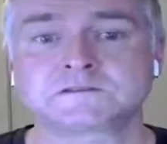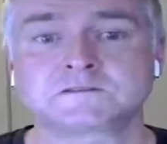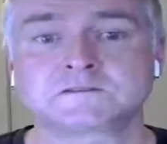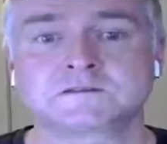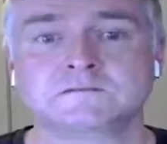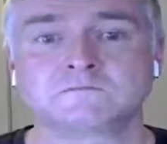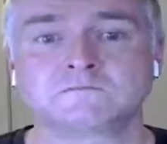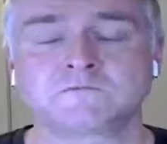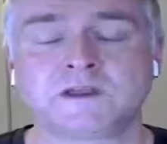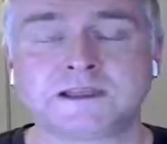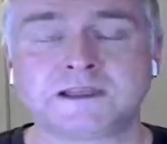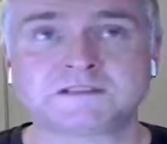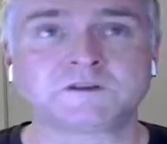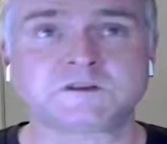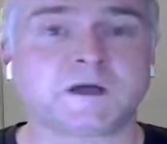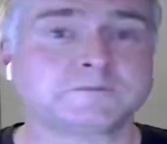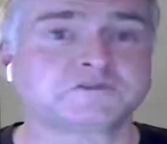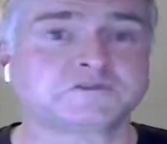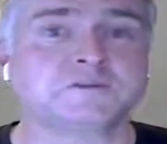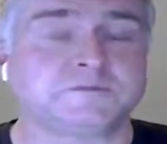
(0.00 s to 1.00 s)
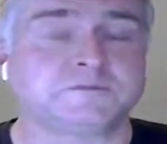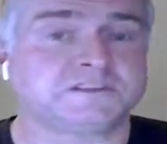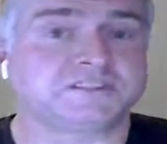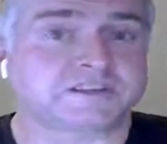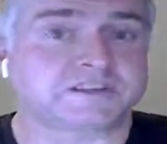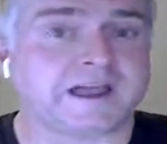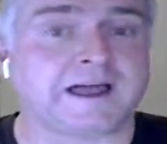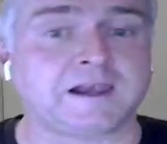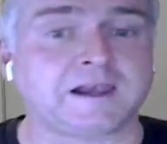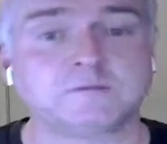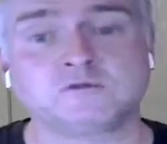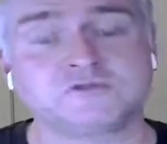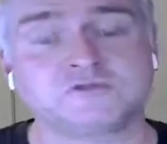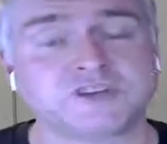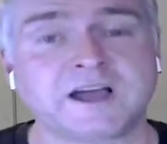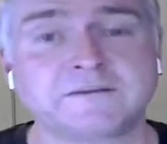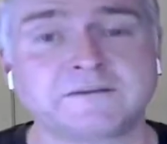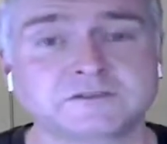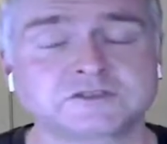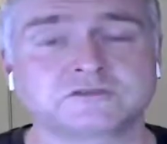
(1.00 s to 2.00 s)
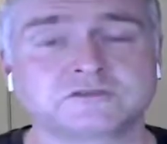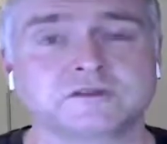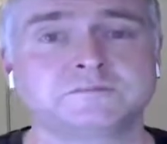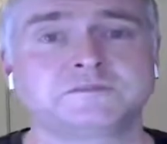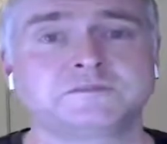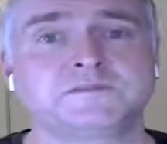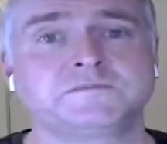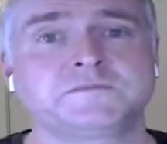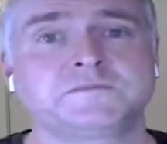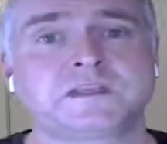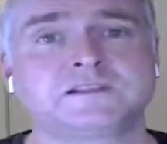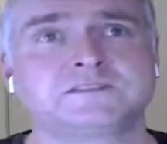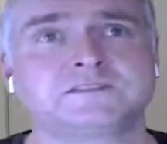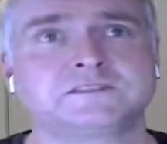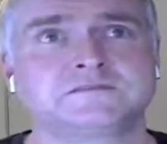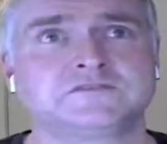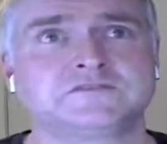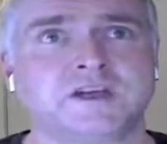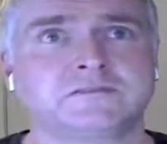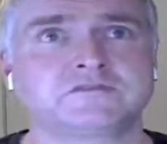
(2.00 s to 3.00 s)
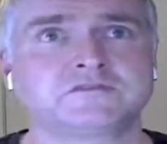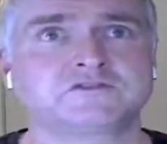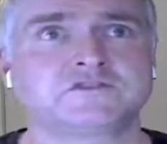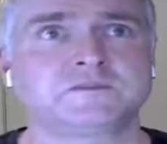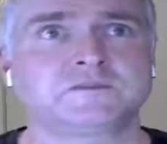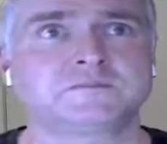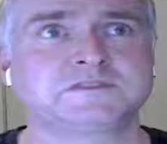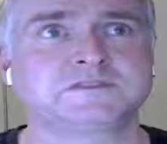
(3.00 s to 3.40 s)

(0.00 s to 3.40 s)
Really, TypeScript is scalable JavaScript. It's JavaScript